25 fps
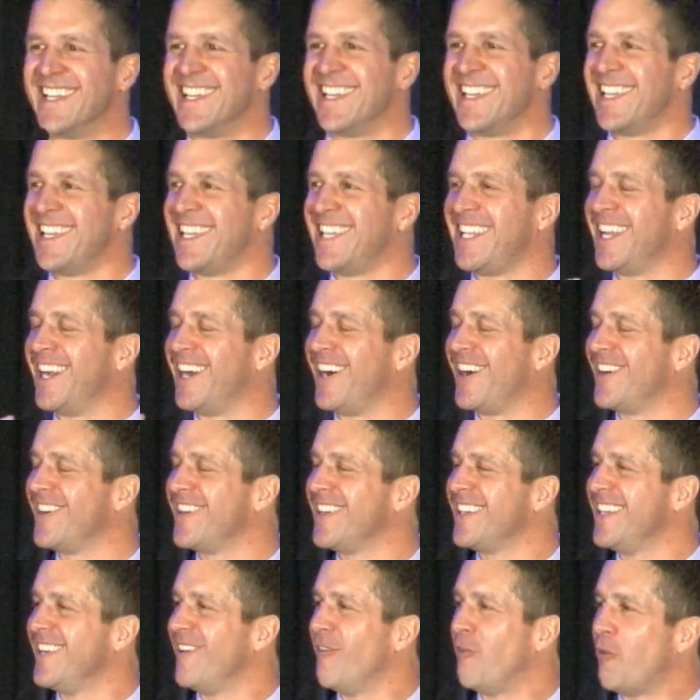You know,
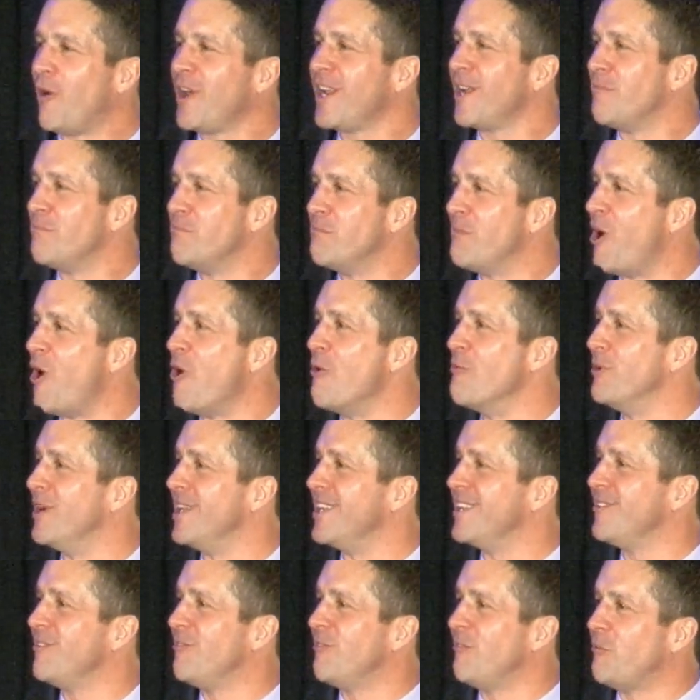what a moment.
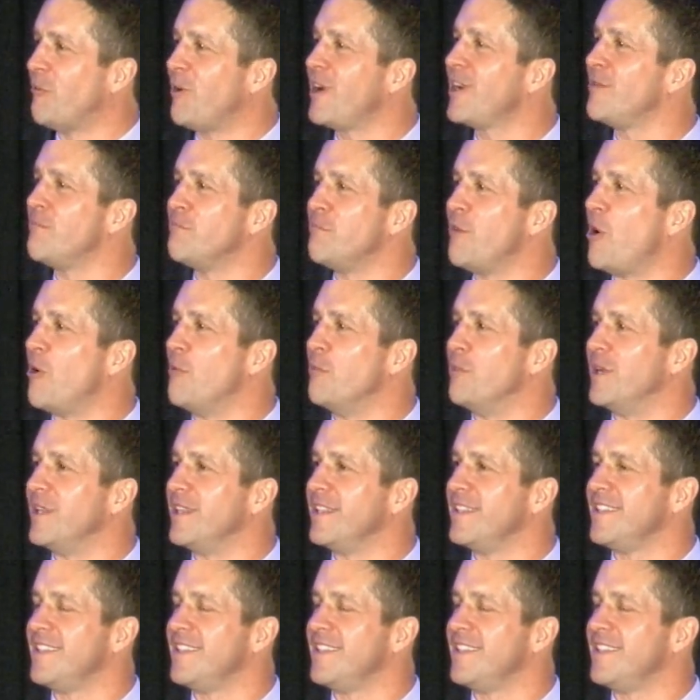What a moment.